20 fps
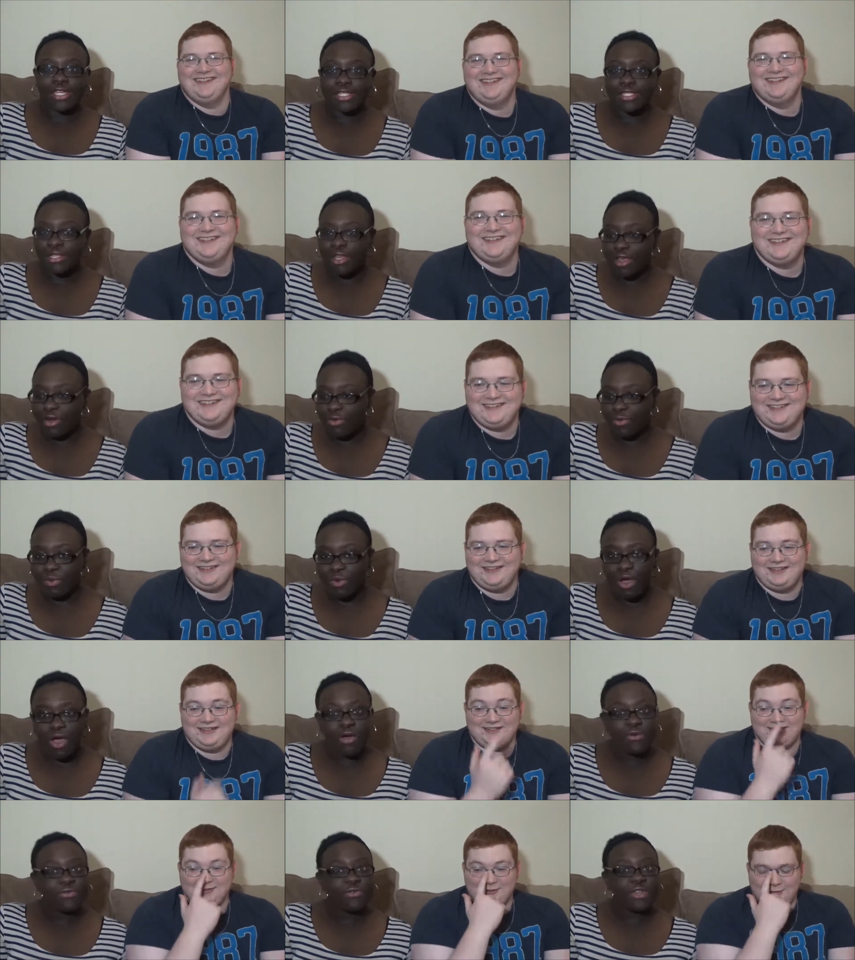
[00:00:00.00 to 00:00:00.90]
Speaker 1: it's not a
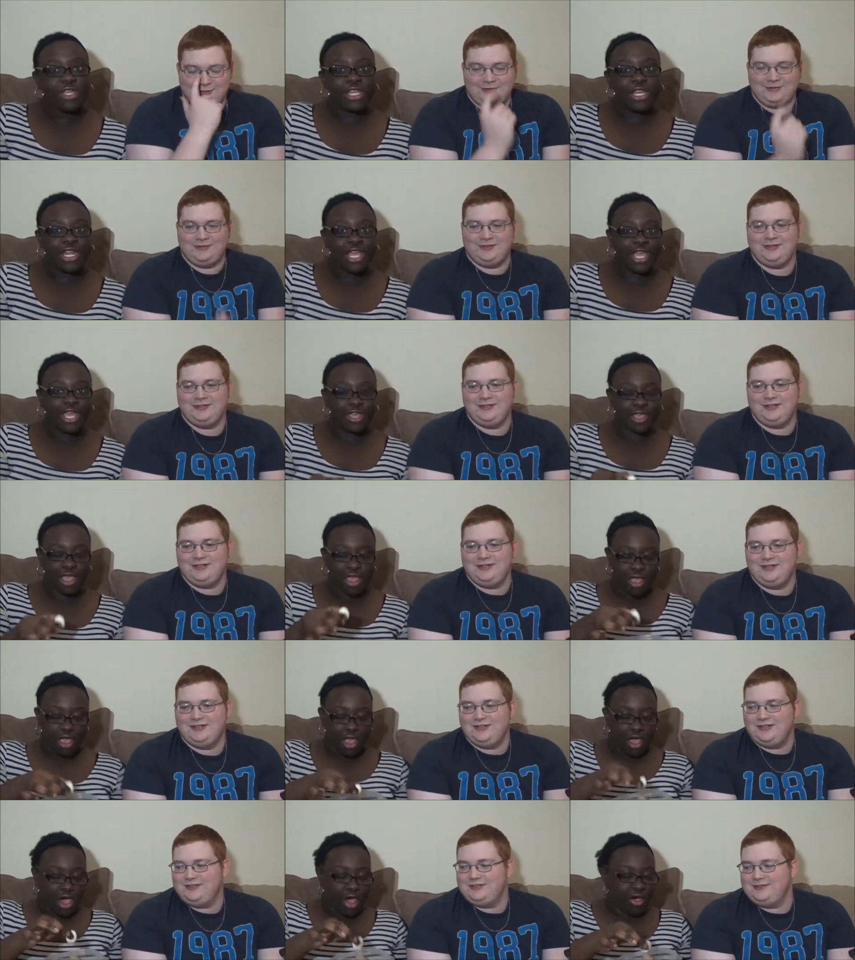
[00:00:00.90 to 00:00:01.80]
raw freaking egg.
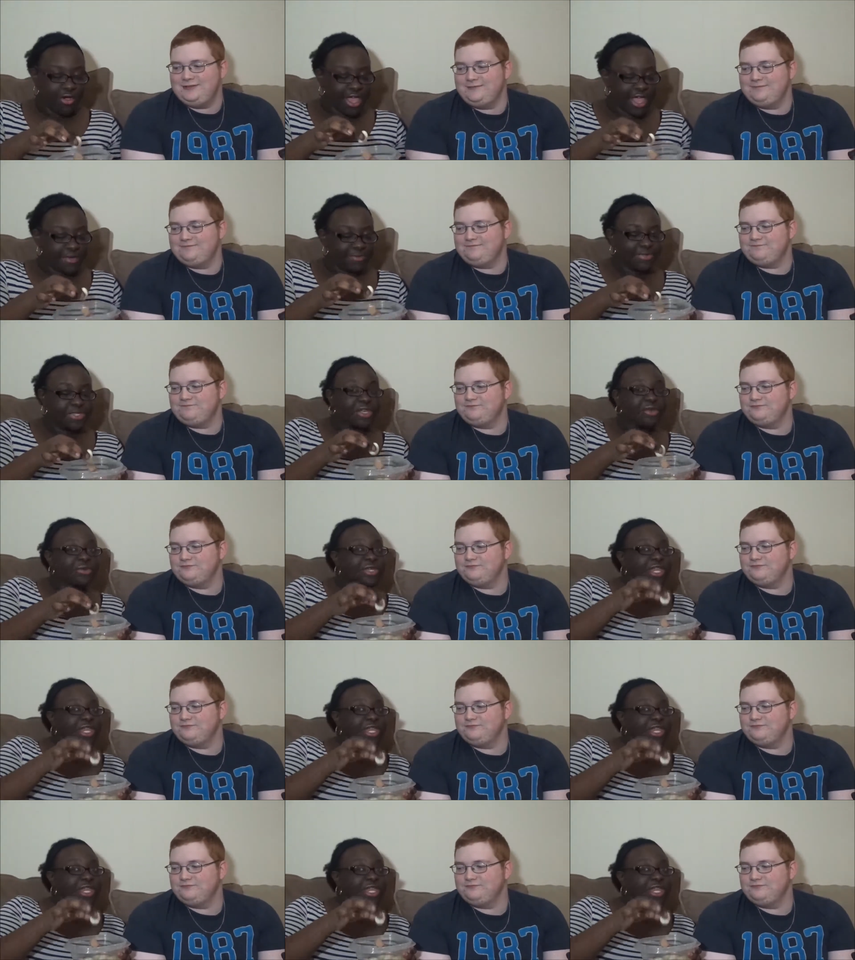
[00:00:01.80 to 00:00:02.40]
Okay, so